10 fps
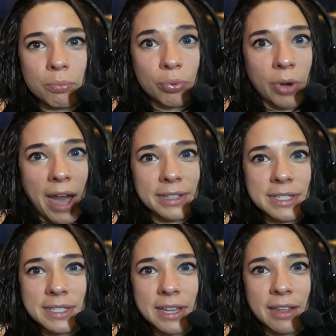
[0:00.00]

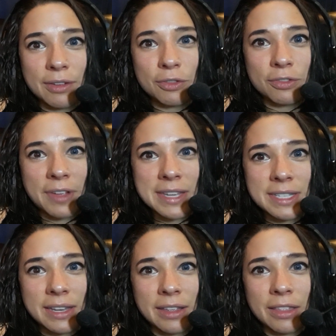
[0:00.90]
practicing
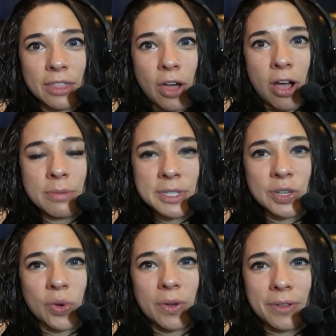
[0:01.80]
facing the
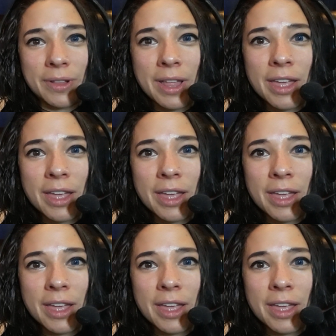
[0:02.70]
obstacle.